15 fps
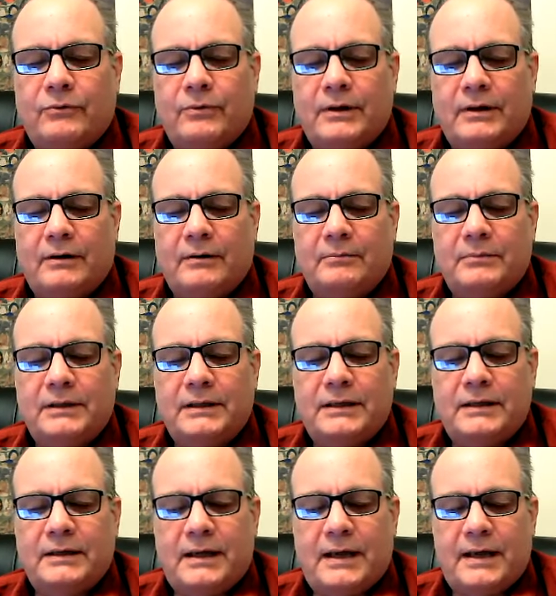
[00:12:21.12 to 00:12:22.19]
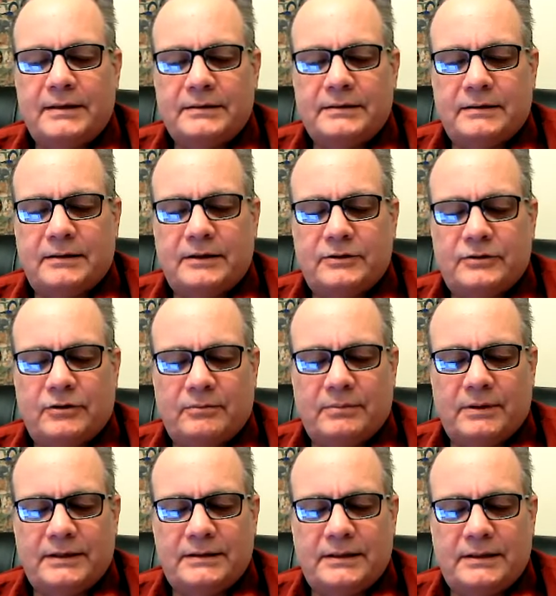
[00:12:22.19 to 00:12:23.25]
We humbly ask that your
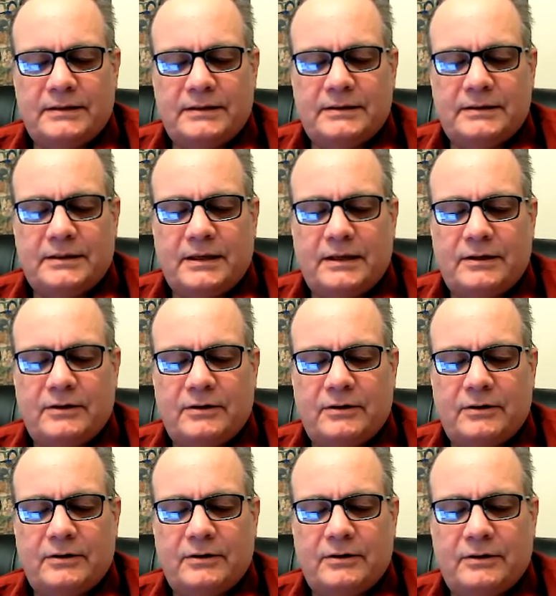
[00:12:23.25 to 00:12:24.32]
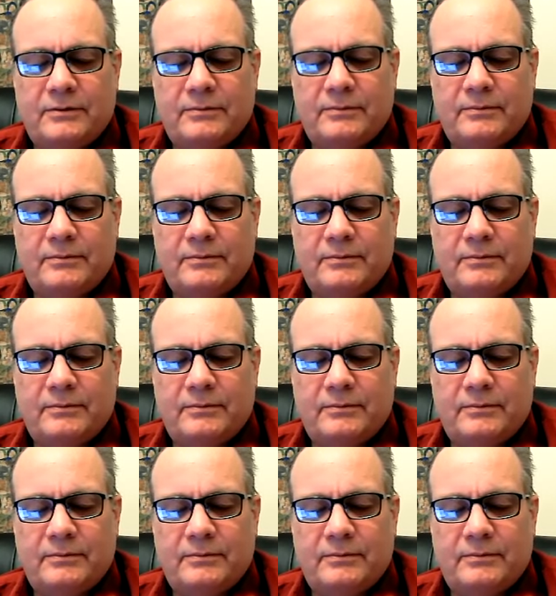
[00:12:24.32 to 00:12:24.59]
blessings in your